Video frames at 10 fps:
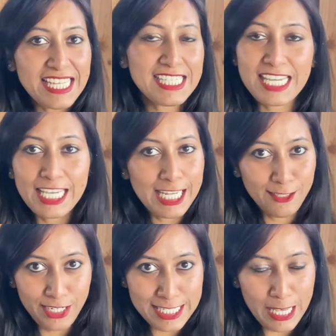take
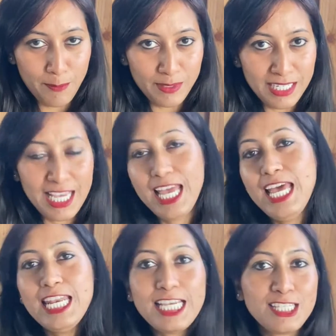another example.
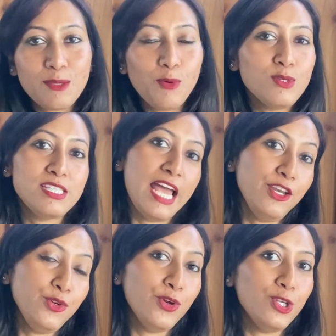Let's suppose that
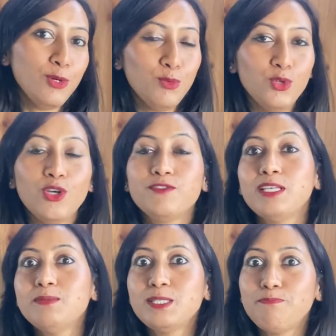you are in a mood of
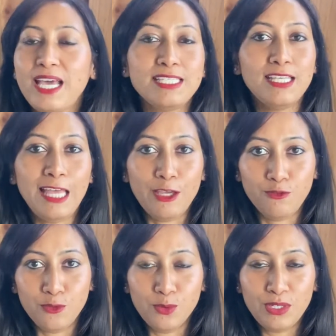some spicy Thai
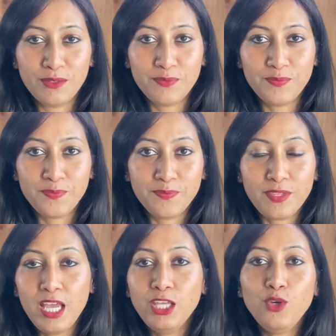food.
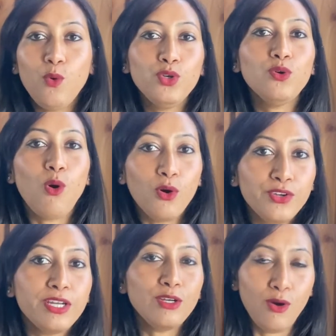You want to order
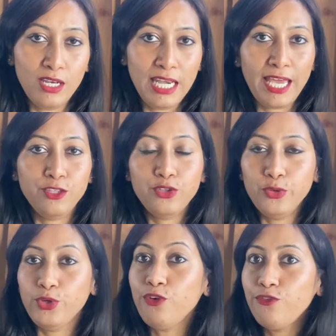it online through
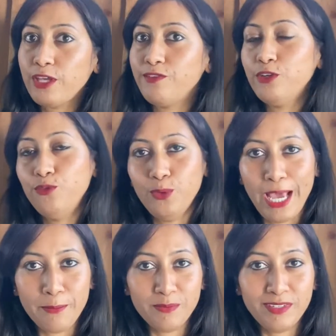your favorite food
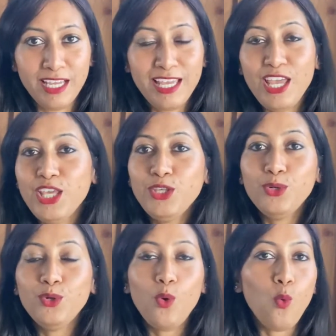app.
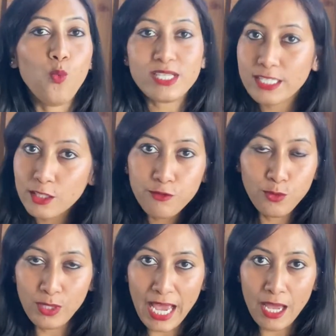You visit the
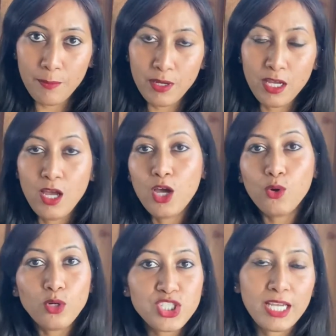food app,
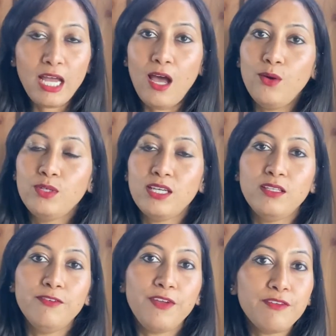go check out the
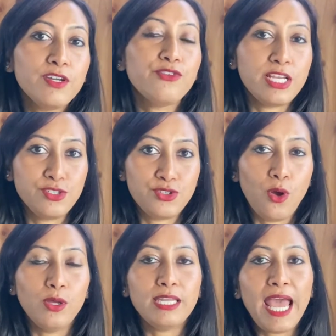favorite
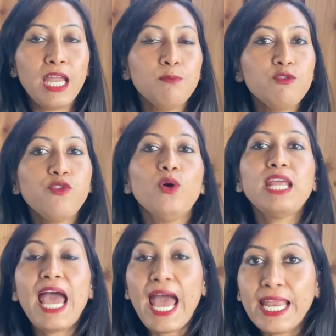restaurant, and before
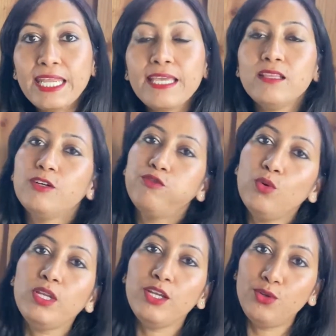adding the
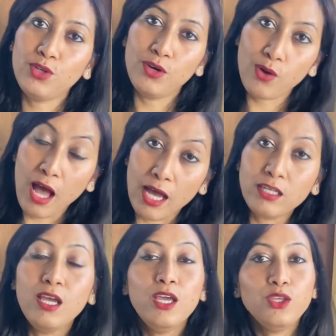food into your cart,
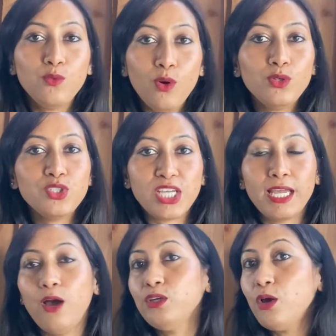you want to check
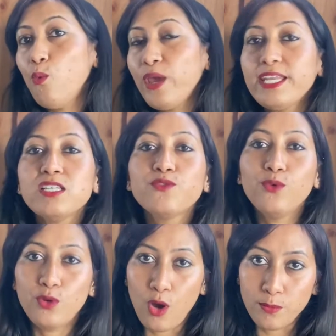out various
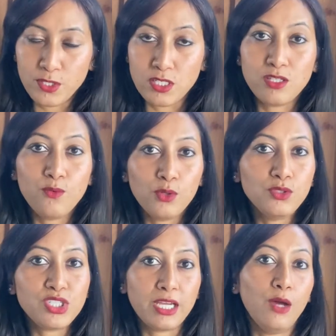food options. You want to
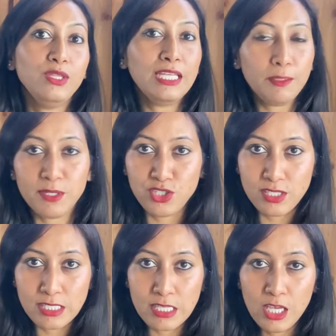check out the
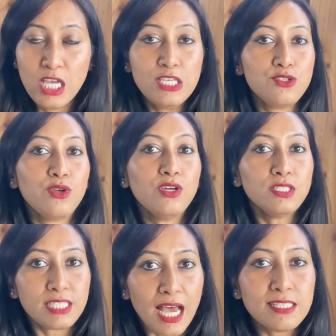images. So your
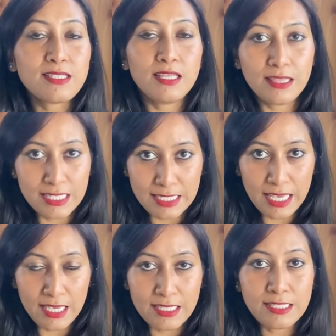task in this
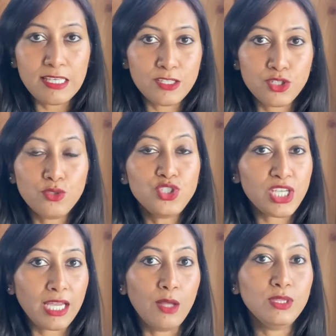case is to
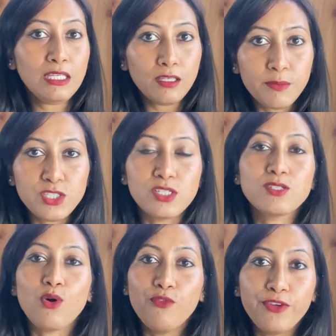check out the images
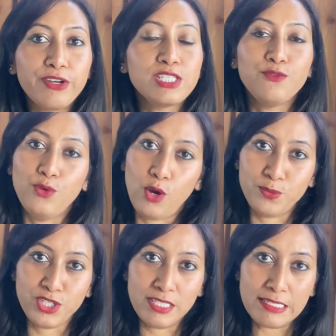of various food options.